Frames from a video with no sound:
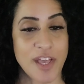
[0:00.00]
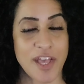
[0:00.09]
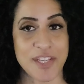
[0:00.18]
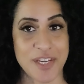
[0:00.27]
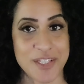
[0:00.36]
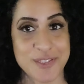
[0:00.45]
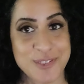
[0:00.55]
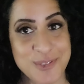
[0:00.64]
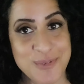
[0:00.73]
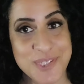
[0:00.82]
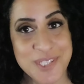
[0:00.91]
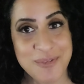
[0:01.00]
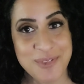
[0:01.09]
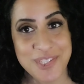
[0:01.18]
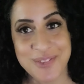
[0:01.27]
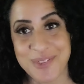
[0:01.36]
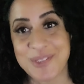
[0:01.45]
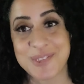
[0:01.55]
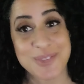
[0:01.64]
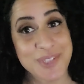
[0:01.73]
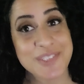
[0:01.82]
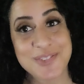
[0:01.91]
And I used to be someone who used
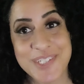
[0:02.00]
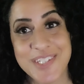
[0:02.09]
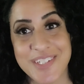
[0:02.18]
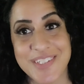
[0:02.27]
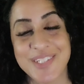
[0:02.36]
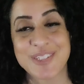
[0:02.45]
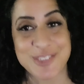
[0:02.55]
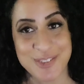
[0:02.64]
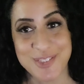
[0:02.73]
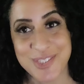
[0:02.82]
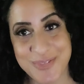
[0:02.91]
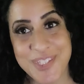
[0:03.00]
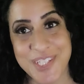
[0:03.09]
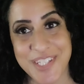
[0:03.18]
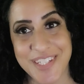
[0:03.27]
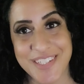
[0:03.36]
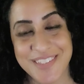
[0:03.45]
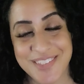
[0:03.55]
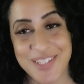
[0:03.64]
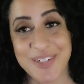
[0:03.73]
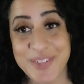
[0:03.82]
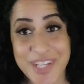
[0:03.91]
to get triggered on social media,
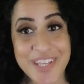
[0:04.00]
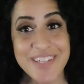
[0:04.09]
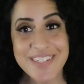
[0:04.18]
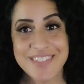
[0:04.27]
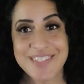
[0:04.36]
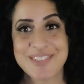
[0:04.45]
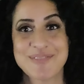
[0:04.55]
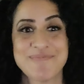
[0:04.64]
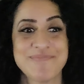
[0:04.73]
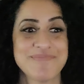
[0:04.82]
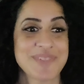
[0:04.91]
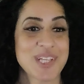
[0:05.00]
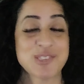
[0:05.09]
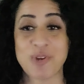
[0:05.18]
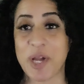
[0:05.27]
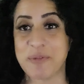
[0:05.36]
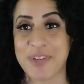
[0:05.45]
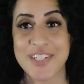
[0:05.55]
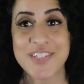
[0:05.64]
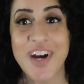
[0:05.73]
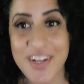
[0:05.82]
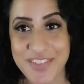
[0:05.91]
okay? So I'm not
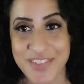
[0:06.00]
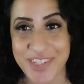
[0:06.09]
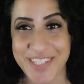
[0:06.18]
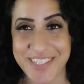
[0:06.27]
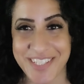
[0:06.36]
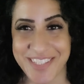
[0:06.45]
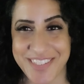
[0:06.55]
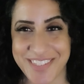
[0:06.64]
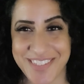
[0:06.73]
othering.